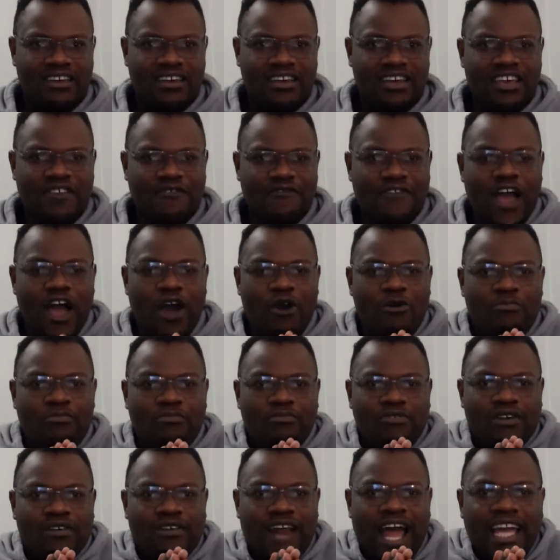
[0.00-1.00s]
If
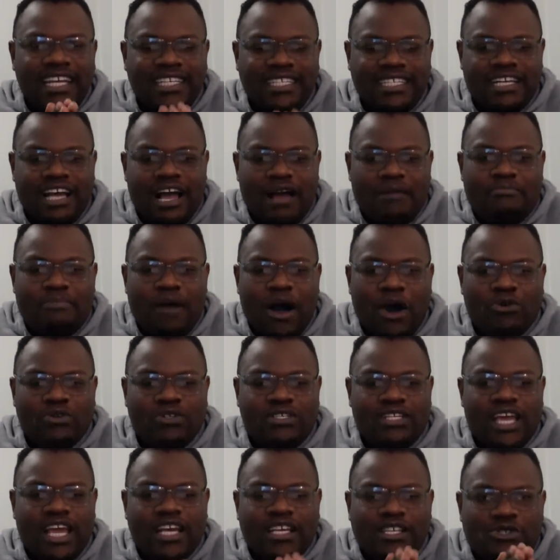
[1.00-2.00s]
I'm writing
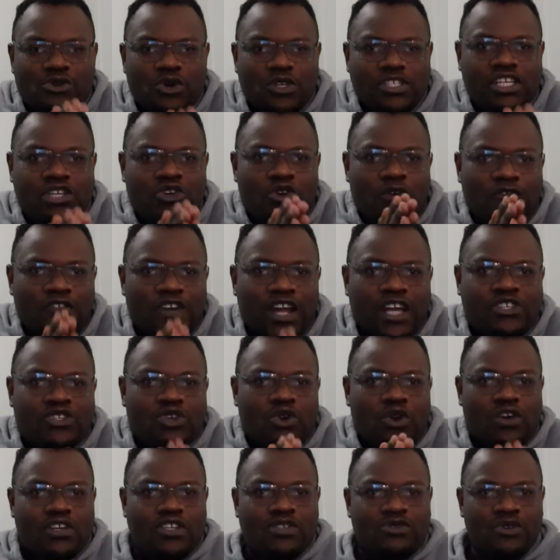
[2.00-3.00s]
about exhaustion of
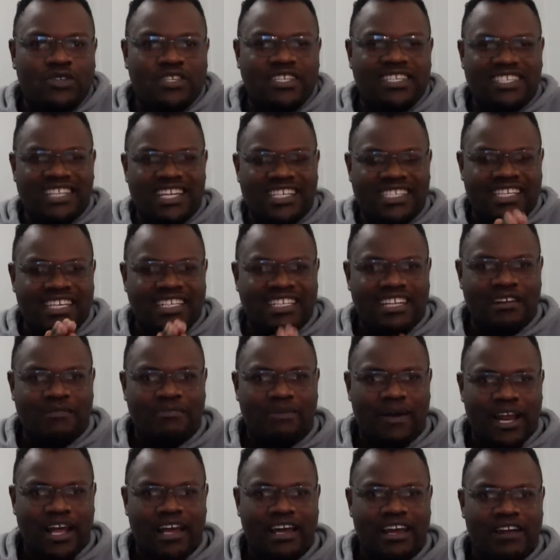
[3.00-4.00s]
natural resources in a certain
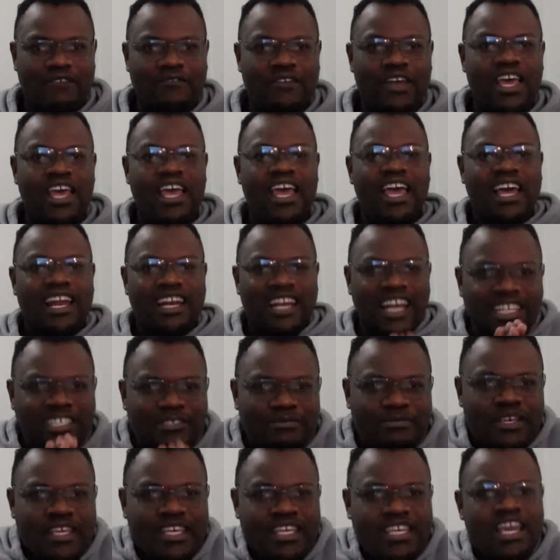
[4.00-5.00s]
paragraph, let
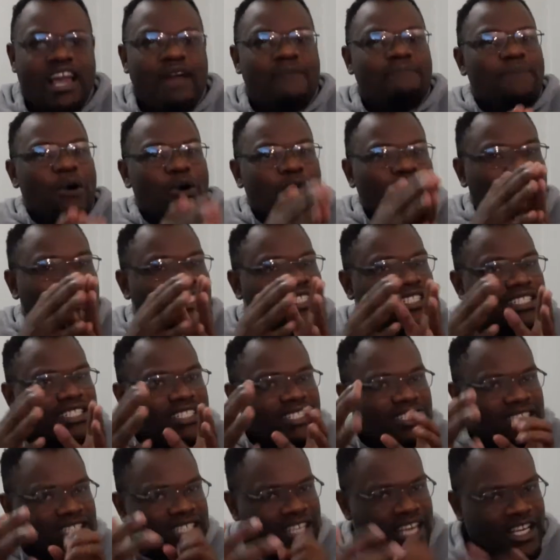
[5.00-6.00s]
me hear about
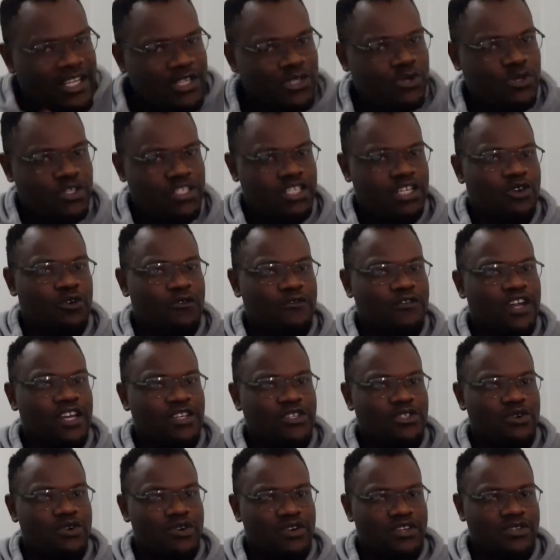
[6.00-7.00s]
exhaustion of
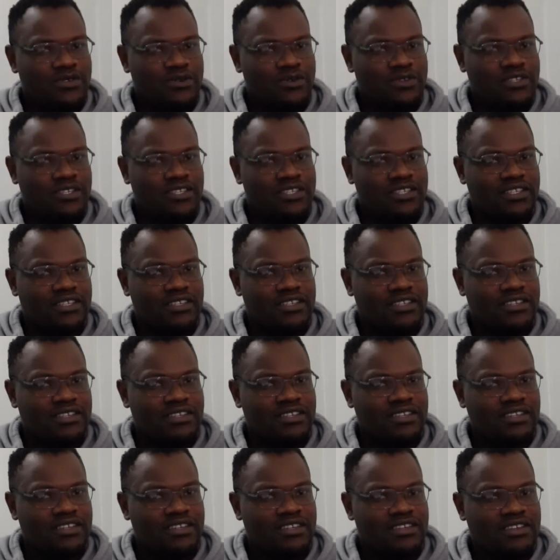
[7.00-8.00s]
natural resources.
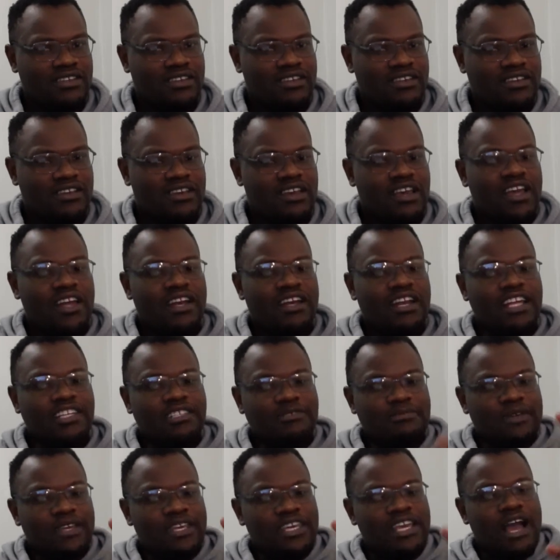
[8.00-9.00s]

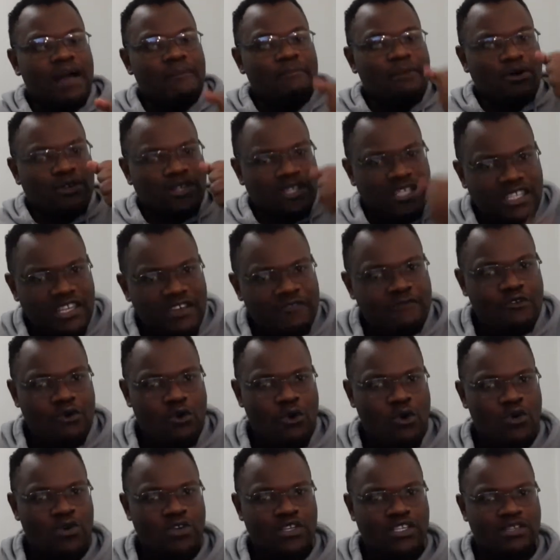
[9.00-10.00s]
Let me hear about civil
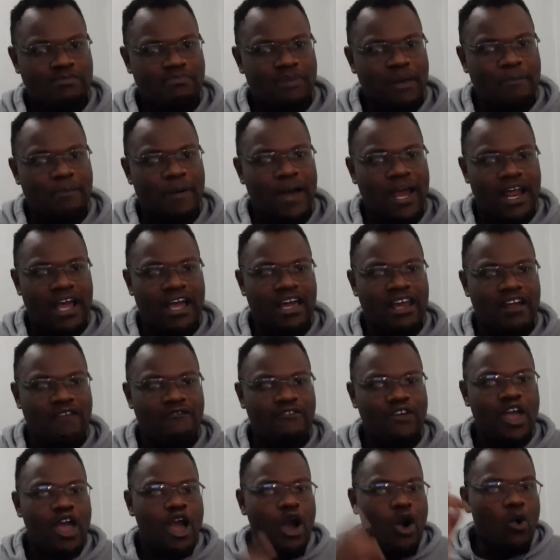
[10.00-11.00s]
wars per paragraph.
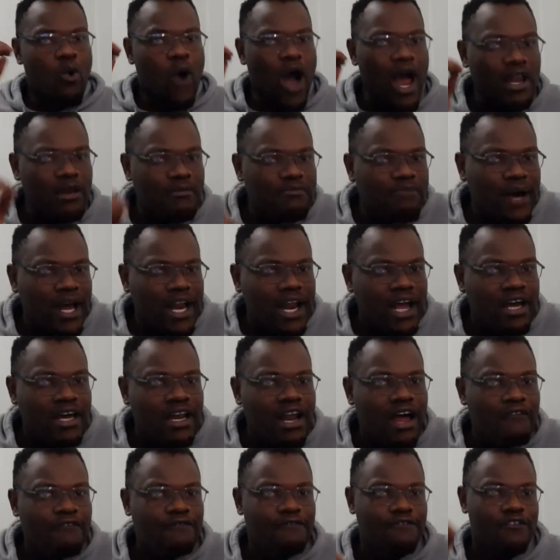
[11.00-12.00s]
1
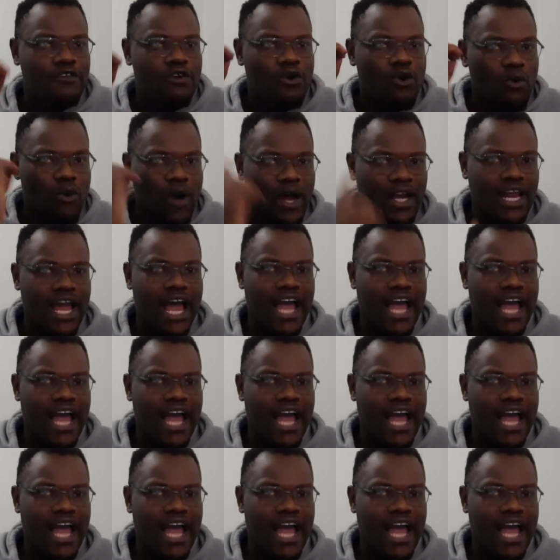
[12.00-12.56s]
paragraph, 1